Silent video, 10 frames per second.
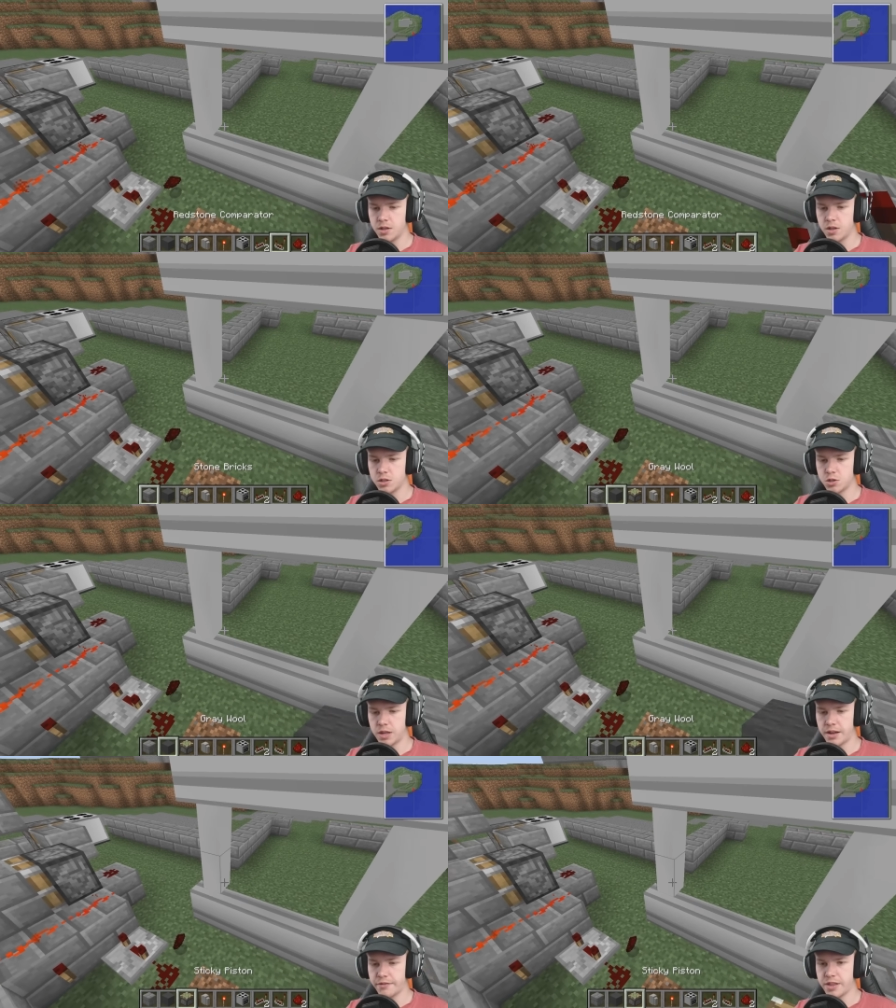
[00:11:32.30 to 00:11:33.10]
So we'll
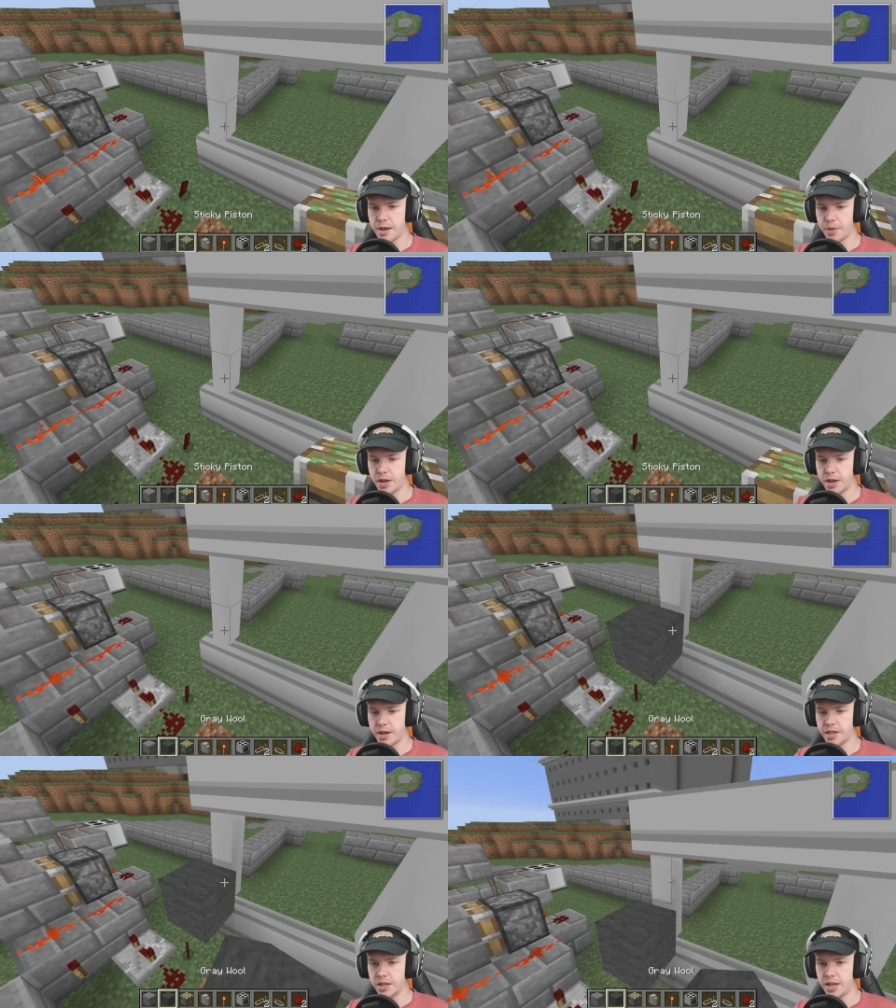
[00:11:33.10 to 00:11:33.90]
have that
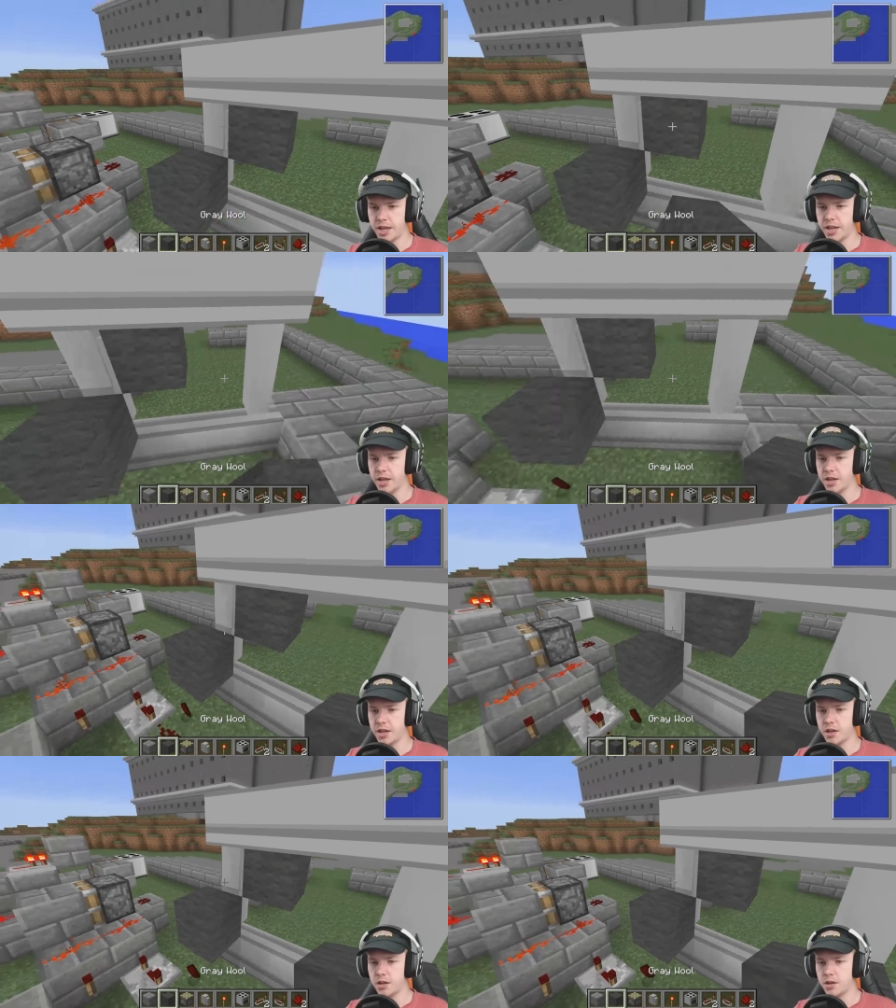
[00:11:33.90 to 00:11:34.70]
behind here
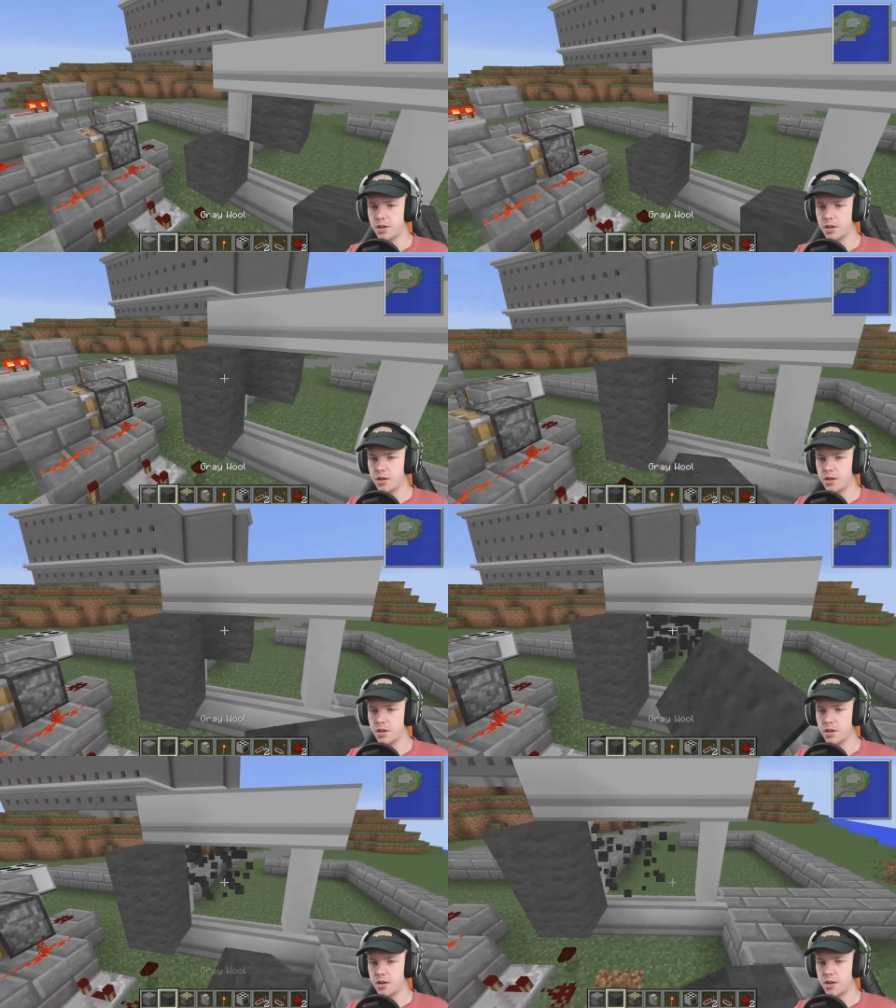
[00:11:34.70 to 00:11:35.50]

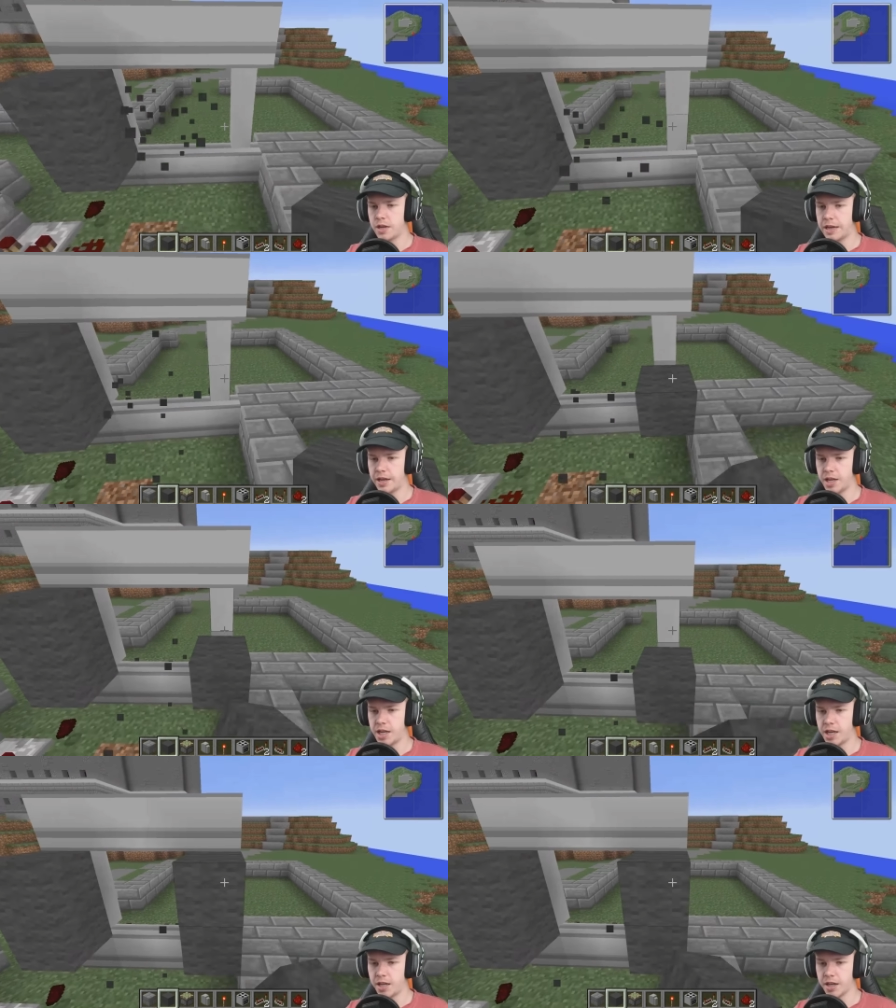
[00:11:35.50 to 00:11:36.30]
and
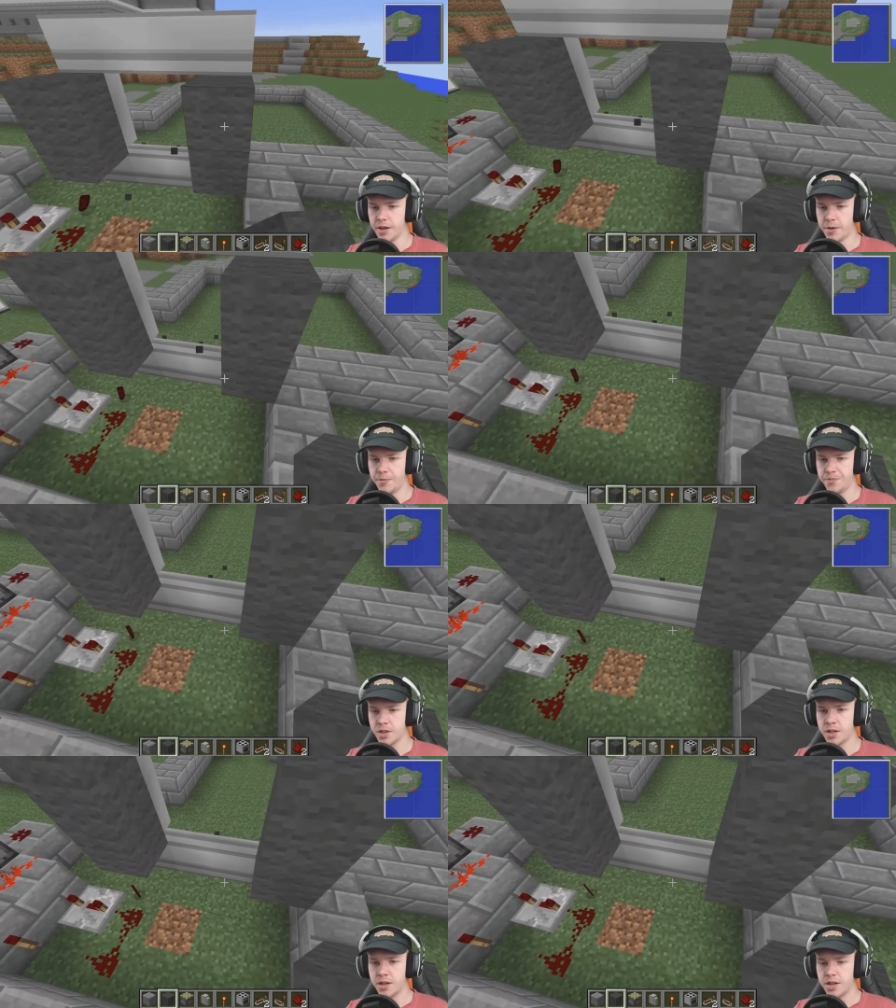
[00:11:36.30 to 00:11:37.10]
here.
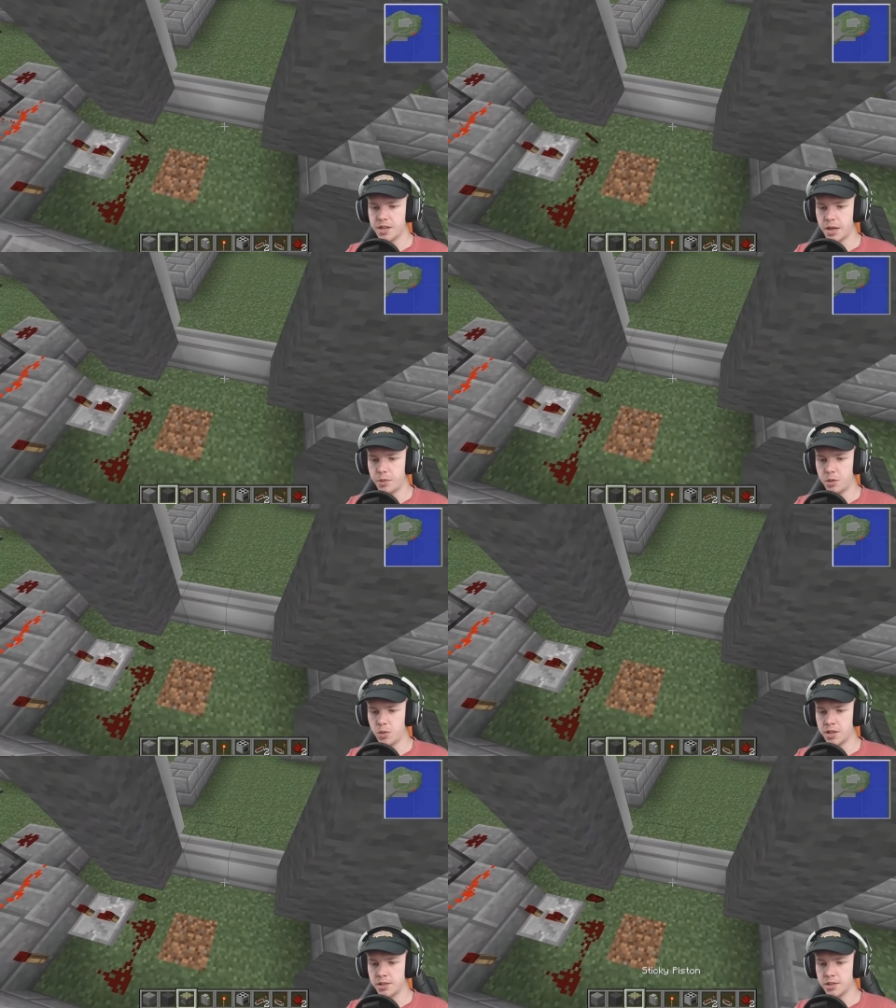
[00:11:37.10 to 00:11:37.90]
Then we
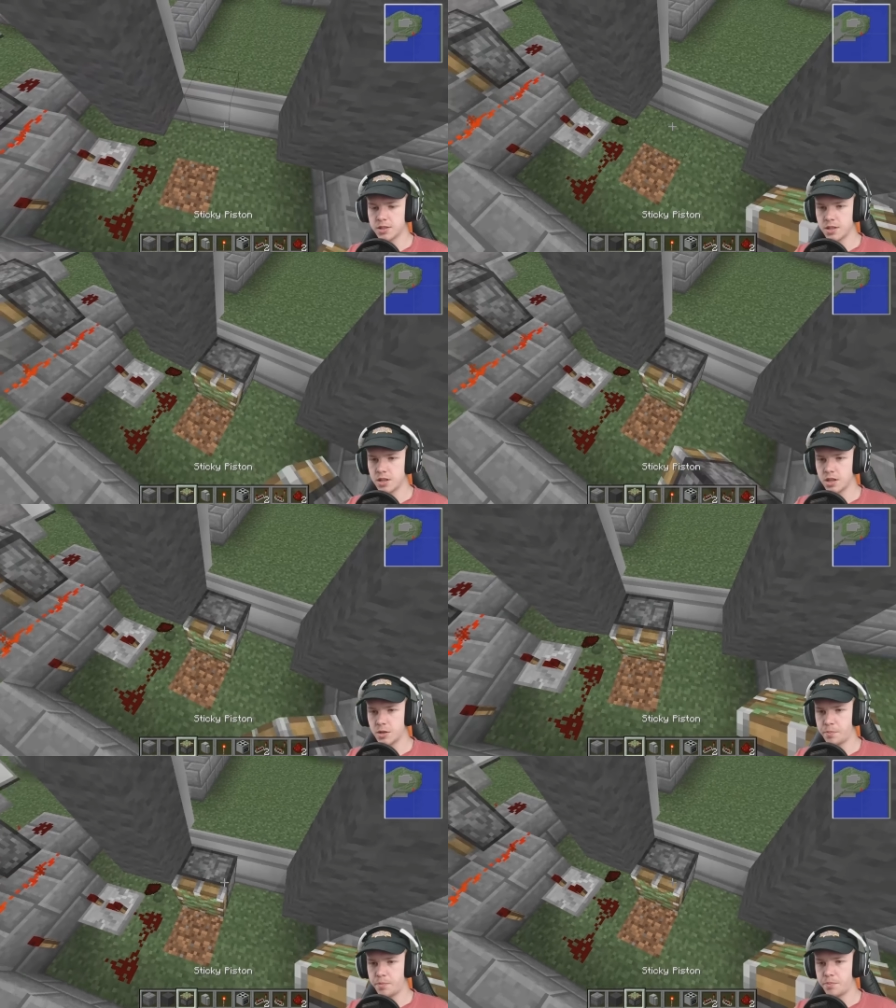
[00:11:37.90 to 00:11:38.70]
want
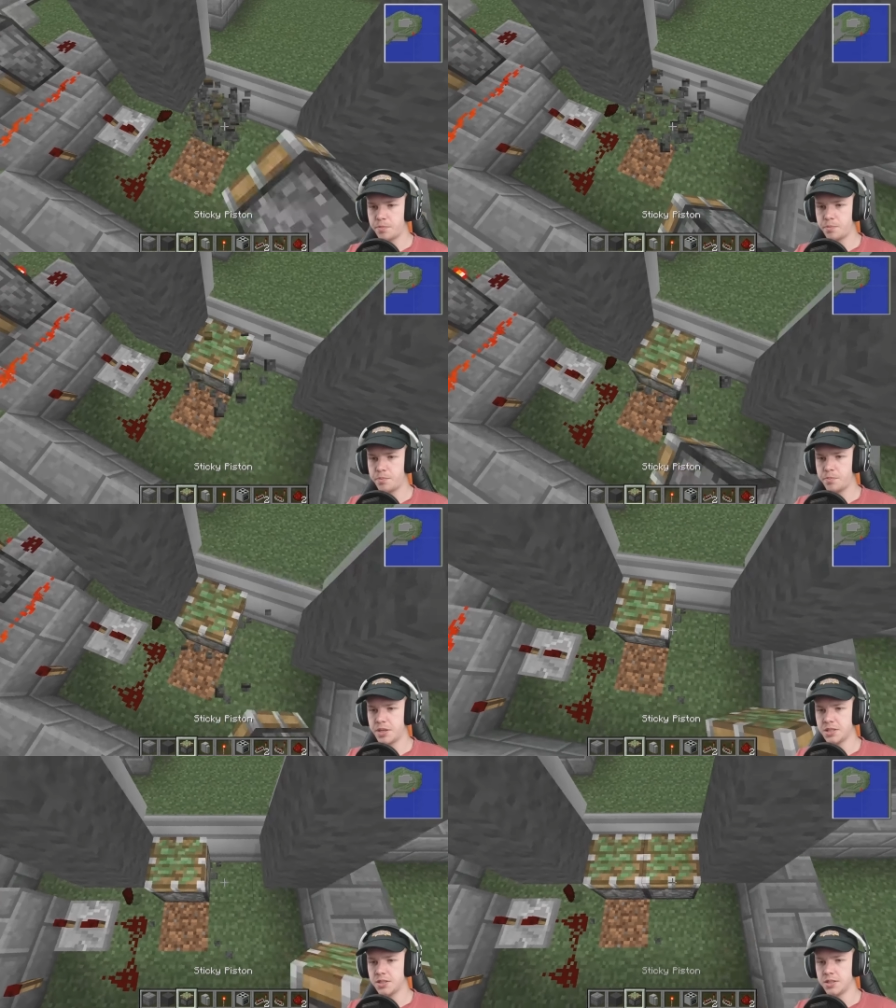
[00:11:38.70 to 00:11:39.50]
the
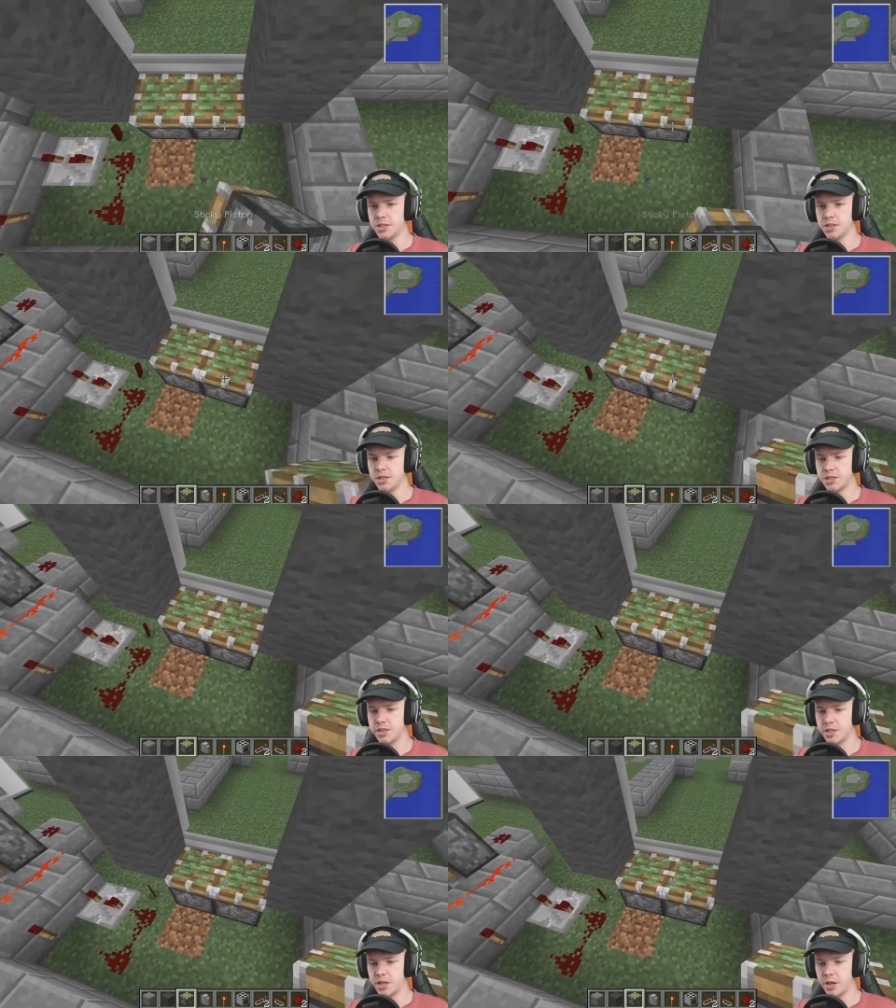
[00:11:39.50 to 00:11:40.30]
pistons
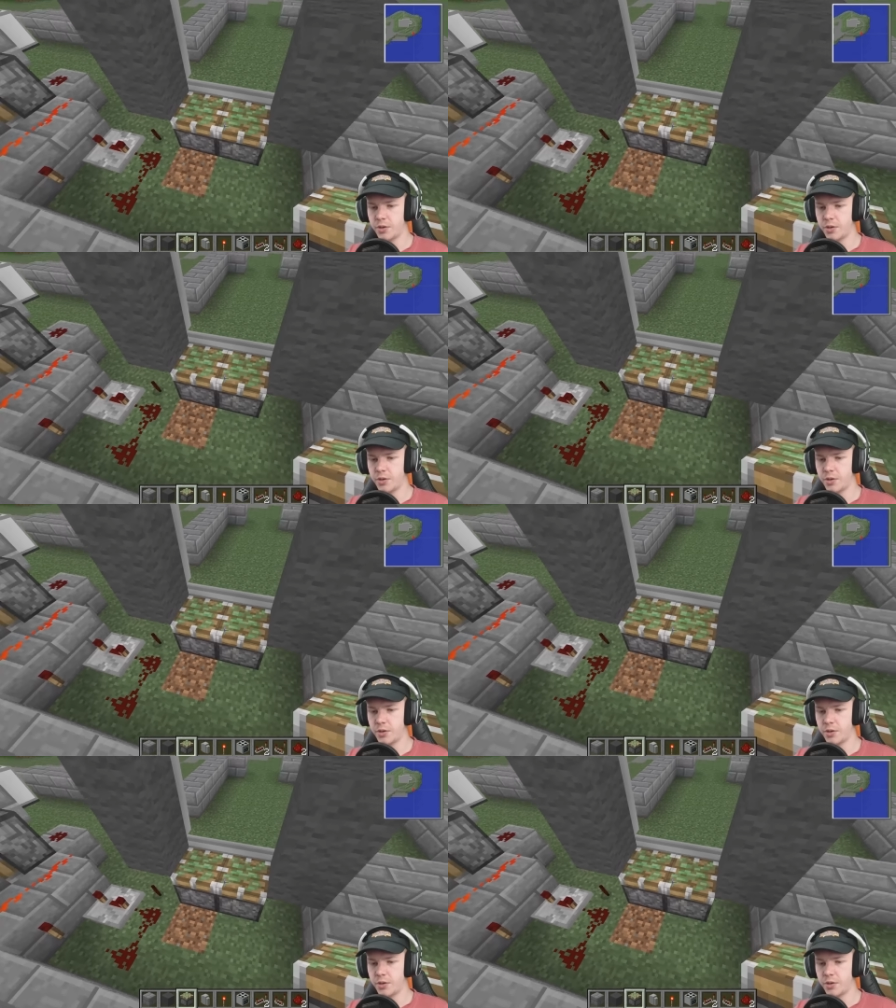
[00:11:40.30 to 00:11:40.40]
to go